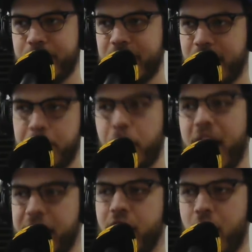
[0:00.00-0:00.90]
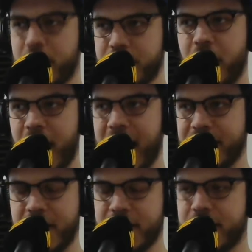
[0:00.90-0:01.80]
like perennial all-star
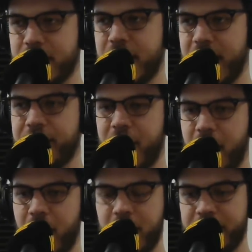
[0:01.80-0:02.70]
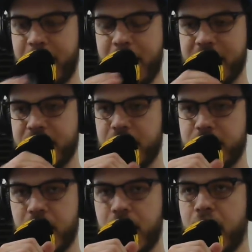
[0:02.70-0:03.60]
assets, if not Hall of Fame
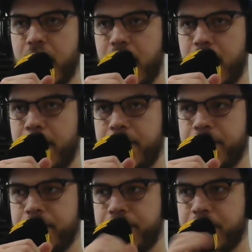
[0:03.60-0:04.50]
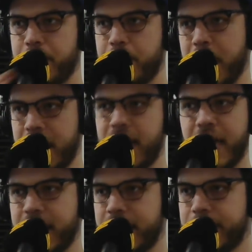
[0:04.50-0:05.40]
assets. But
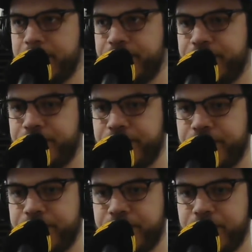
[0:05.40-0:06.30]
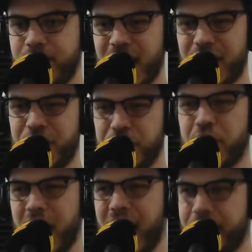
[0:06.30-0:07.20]
like, you
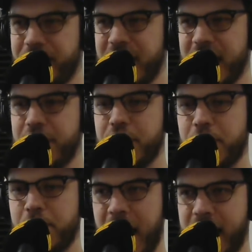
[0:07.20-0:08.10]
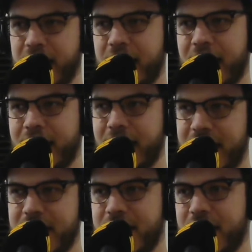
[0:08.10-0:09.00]
do kind of need to make at
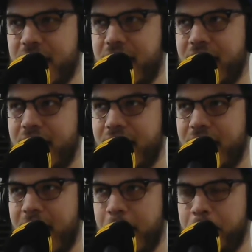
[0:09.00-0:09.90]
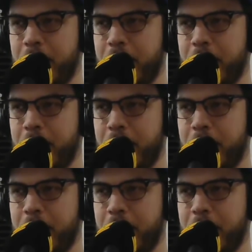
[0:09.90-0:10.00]
least a